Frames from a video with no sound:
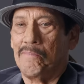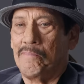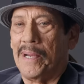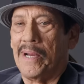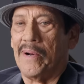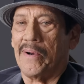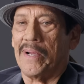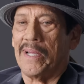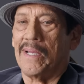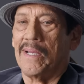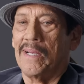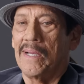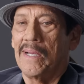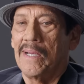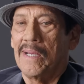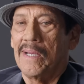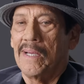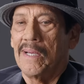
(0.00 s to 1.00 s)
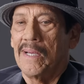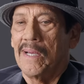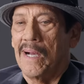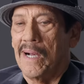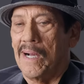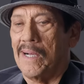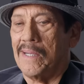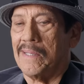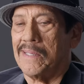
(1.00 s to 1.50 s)
Perry
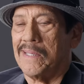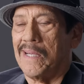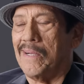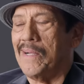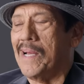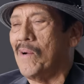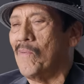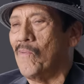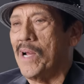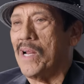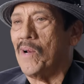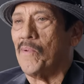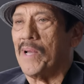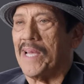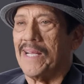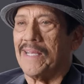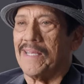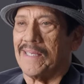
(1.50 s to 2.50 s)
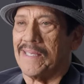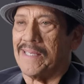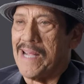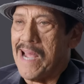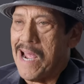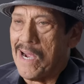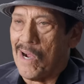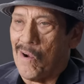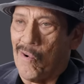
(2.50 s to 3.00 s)
said, hey, wait till we get to
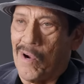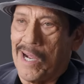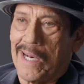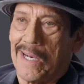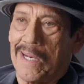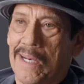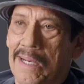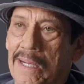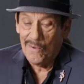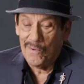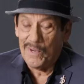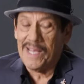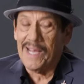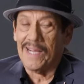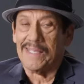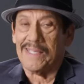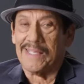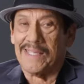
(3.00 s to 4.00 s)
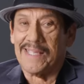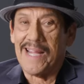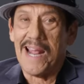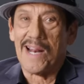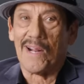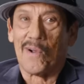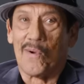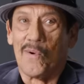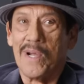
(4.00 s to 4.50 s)
San Quentin. We got to
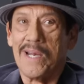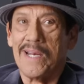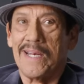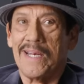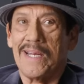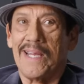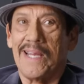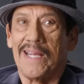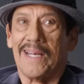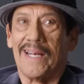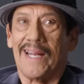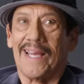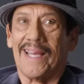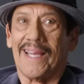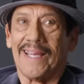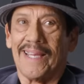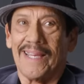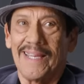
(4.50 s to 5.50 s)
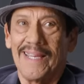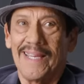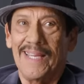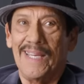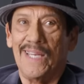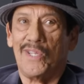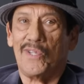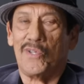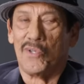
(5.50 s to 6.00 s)
San Quentin,
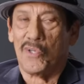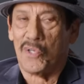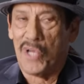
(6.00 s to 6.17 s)
it